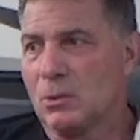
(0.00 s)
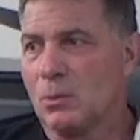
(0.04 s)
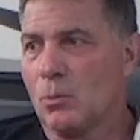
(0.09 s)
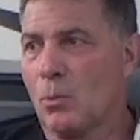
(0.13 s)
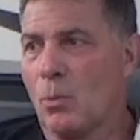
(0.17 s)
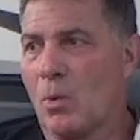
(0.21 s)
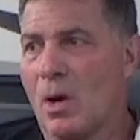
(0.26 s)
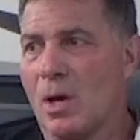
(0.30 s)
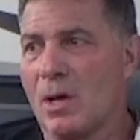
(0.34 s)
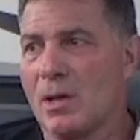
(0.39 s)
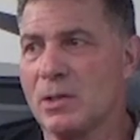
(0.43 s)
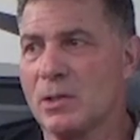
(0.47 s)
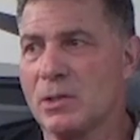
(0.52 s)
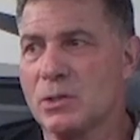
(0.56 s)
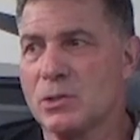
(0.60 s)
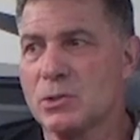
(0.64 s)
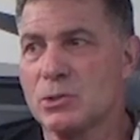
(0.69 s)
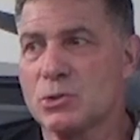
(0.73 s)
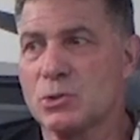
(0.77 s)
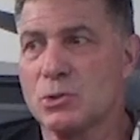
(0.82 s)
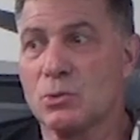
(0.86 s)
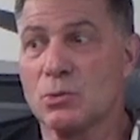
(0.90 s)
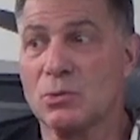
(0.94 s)
One
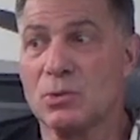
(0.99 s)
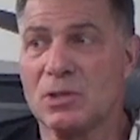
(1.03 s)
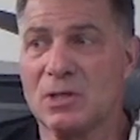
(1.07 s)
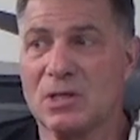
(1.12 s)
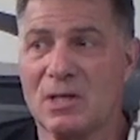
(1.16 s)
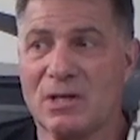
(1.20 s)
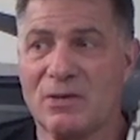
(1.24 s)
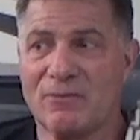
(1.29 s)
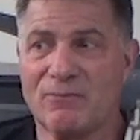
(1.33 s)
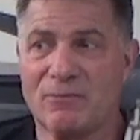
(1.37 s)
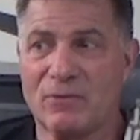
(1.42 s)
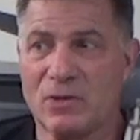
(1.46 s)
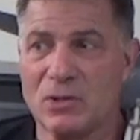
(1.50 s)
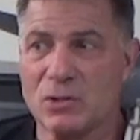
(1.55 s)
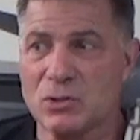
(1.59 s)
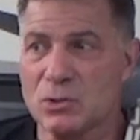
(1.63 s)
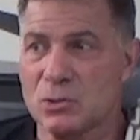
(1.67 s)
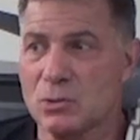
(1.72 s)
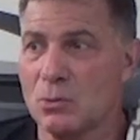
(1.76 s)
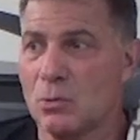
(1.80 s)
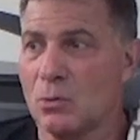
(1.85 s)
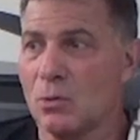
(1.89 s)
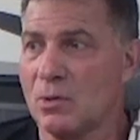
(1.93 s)
is to get a
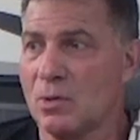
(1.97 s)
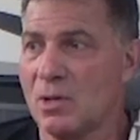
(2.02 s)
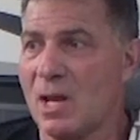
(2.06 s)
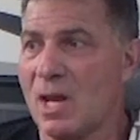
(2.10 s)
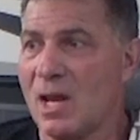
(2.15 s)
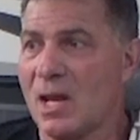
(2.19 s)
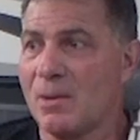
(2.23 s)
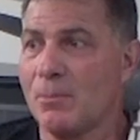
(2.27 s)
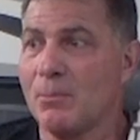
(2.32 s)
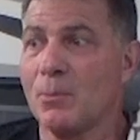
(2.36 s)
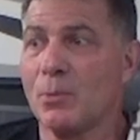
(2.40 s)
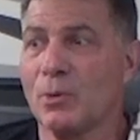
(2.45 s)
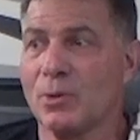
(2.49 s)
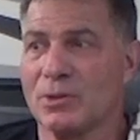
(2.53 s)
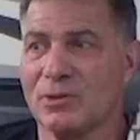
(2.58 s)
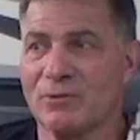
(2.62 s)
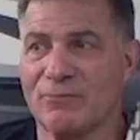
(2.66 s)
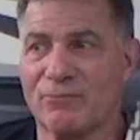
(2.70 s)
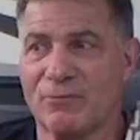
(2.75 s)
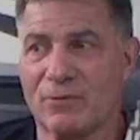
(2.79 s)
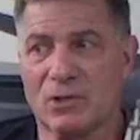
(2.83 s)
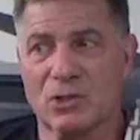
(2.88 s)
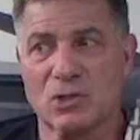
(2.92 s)
vision or name what
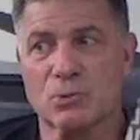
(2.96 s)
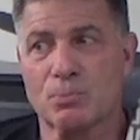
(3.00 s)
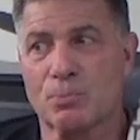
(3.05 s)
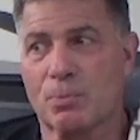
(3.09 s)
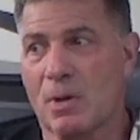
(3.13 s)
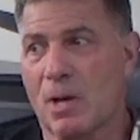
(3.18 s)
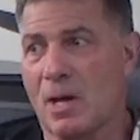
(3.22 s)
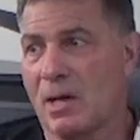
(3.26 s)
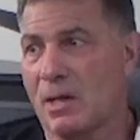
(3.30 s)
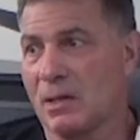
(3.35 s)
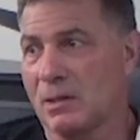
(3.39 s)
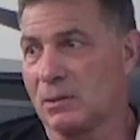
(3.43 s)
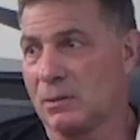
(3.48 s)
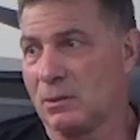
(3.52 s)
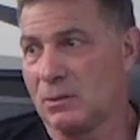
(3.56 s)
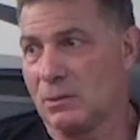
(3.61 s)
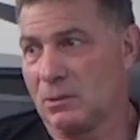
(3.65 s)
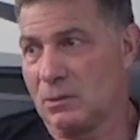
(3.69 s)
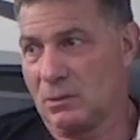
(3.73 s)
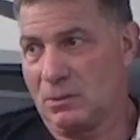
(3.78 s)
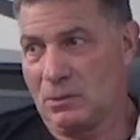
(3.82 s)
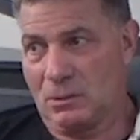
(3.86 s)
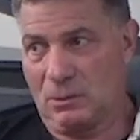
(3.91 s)
the finished product
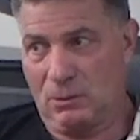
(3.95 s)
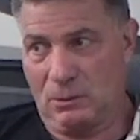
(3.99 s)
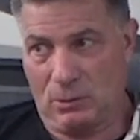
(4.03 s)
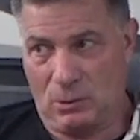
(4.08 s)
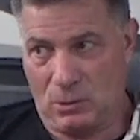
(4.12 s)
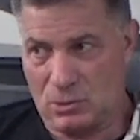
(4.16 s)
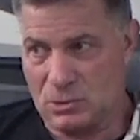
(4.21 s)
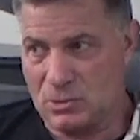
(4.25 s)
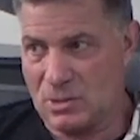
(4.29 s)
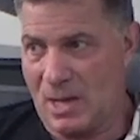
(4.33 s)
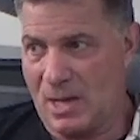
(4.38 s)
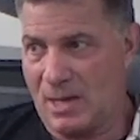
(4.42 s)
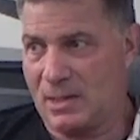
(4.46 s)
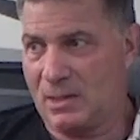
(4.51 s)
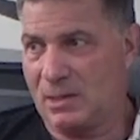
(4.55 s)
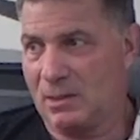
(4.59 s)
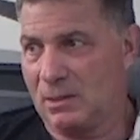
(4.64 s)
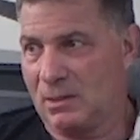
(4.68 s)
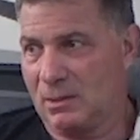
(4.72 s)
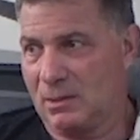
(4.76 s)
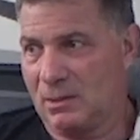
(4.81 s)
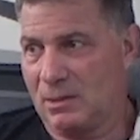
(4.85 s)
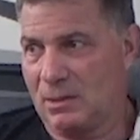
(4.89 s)
looks
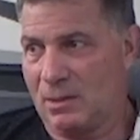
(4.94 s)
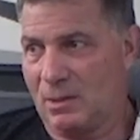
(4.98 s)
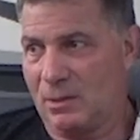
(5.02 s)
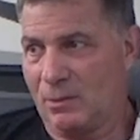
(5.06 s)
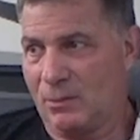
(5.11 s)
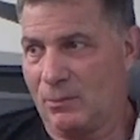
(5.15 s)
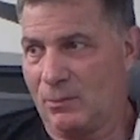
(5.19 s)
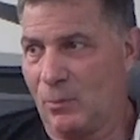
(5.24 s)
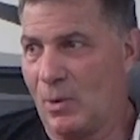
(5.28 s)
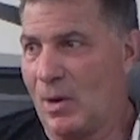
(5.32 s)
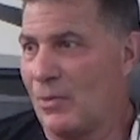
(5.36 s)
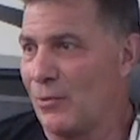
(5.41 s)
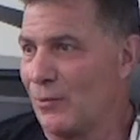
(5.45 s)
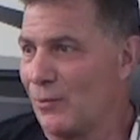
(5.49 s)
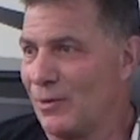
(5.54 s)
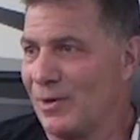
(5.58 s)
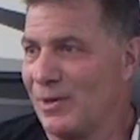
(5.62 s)
like. Whether